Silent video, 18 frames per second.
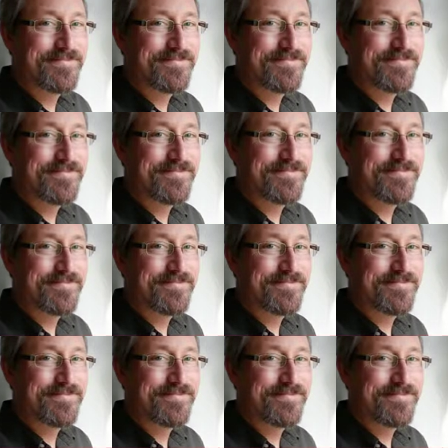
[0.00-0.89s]

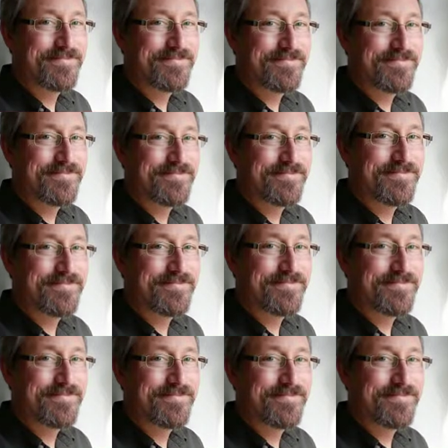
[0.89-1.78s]

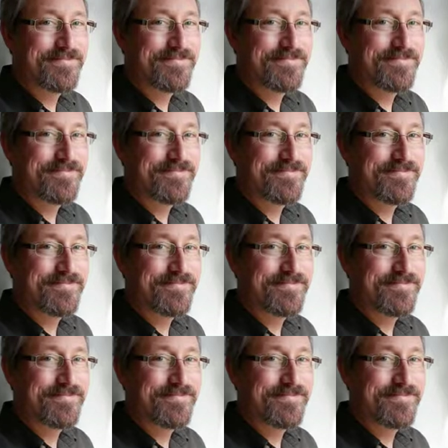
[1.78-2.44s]
(silence)